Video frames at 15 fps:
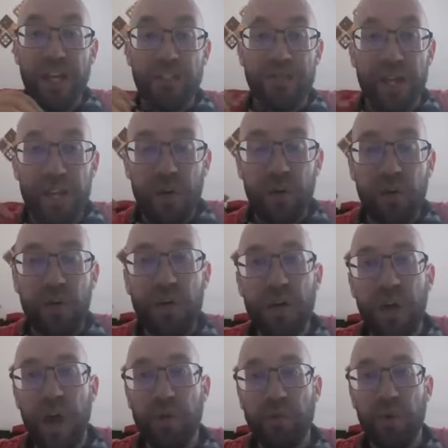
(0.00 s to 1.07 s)
In today's
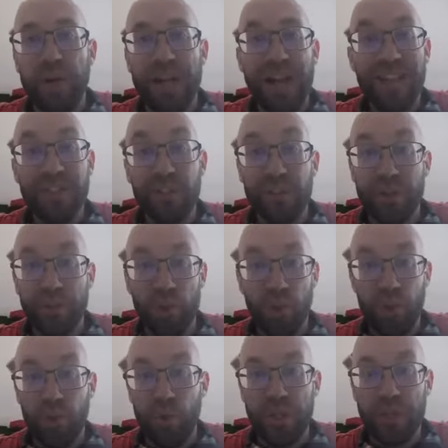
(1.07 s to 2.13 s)
video, I'm going to answer
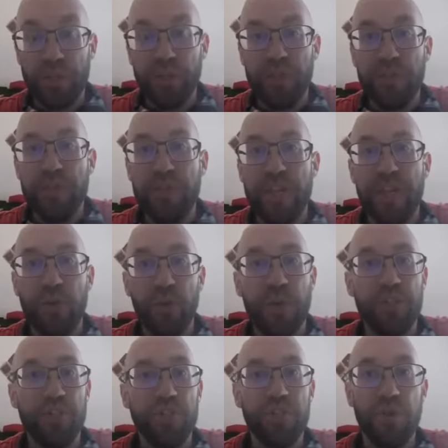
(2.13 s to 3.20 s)
your questions.
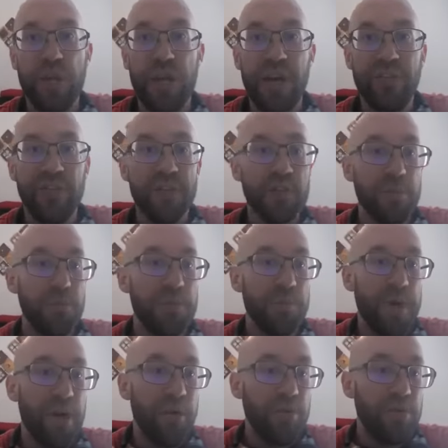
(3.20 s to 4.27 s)
Any questions you have, this
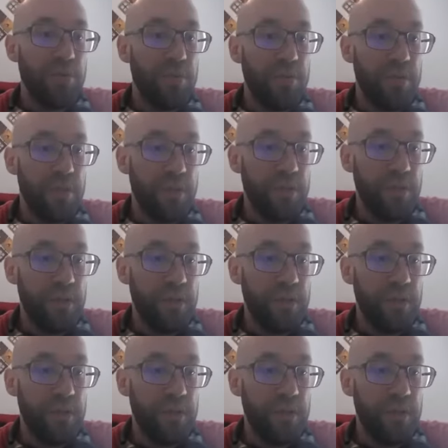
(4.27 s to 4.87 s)
can be about